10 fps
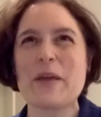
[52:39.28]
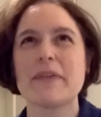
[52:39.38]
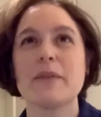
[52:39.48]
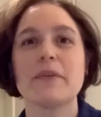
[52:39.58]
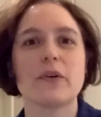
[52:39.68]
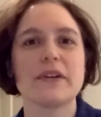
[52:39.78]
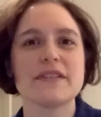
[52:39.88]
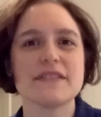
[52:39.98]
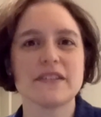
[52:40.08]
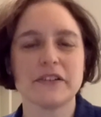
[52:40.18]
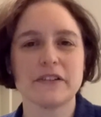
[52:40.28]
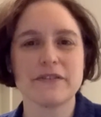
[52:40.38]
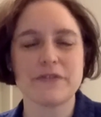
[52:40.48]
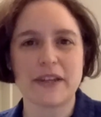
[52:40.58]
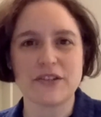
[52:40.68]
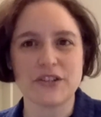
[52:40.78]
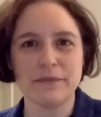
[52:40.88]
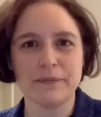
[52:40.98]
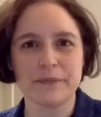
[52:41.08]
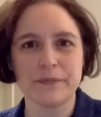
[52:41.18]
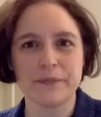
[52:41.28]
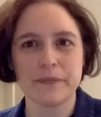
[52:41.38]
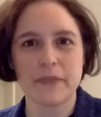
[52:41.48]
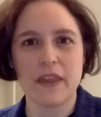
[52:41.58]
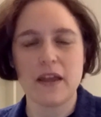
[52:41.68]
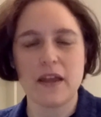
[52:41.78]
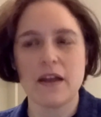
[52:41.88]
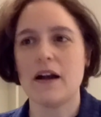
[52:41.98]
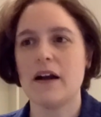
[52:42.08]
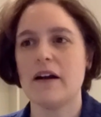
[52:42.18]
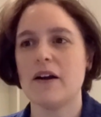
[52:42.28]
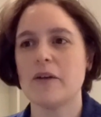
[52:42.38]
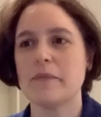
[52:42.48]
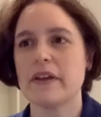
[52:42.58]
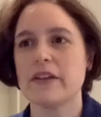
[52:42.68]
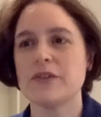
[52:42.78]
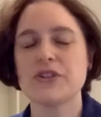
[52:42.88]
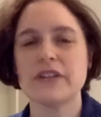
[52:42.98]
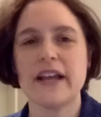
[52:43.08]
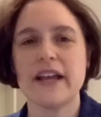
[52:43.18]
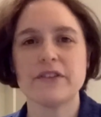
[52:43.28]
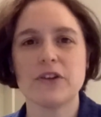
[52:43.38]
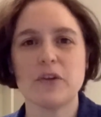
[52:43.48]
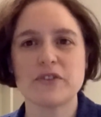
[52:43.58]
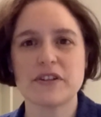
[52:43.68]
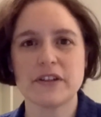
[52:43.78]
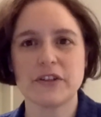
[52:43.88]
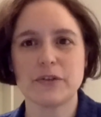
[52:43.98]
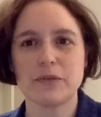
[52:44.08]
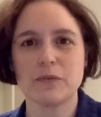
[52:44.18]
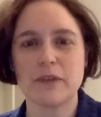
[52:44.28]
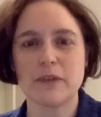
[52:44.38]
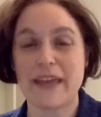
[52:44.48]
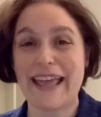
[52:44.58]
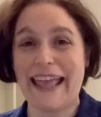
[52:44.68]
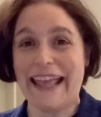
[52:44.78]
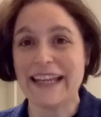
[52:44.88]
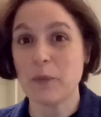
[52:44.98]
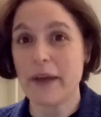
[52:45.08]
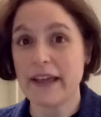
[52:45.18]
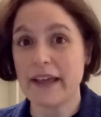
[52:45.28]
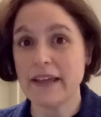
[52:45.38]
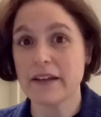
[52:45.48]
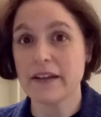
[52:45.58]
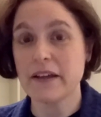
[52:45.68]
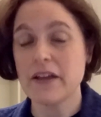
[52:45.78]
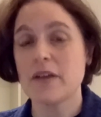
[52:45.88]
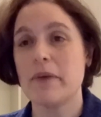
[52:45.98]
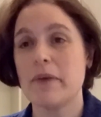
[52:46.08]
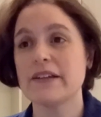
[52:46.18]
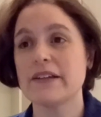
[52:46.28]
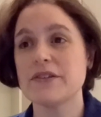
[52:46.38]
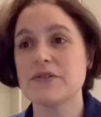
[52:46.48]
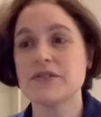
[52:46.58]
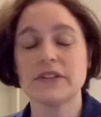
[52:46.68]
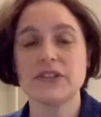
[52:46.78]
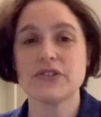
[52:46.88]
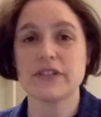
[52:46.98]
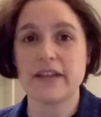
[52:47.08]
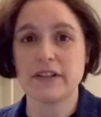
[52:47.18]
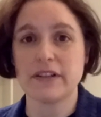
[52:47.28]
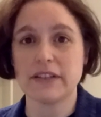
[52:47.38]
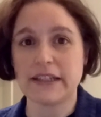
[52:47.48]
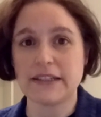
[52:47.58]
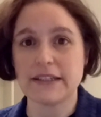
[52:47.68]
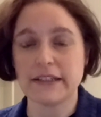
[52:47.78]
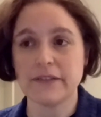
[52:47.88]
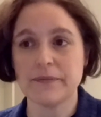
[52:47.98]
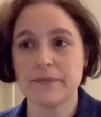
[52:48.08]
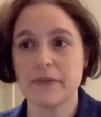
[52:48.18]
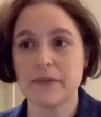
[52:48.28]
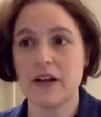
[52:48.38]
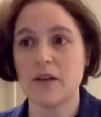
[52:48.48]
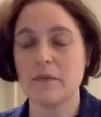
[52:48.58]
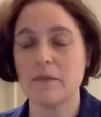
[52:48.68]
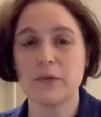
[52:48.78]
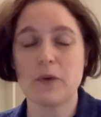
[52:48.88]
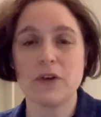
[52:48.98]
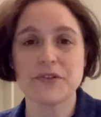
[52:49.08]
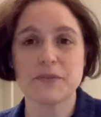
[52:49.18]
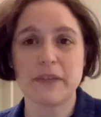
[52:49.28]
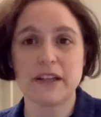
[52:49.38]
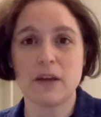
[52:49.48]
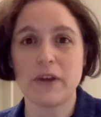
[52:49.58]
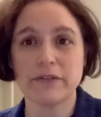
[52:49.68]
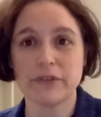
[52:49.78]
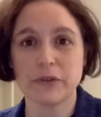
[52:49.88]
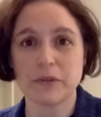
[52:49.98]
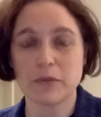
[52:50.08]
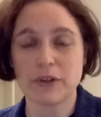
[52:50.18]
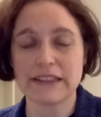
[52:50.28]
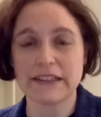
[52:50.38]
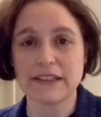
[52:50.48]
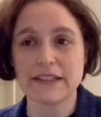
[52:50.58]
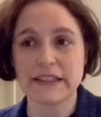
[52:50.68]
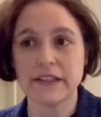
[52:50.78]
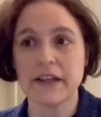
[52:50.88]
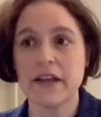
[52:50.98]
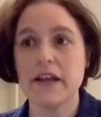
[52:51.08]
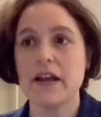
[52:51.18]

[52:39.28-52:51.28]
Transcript: people are going to steal your information. Um, you shouldn't have your home address on your resume anyway, but you certainly shouldn't have it on LinkedIn. Um, you also may not want your phone number on LinkedIn.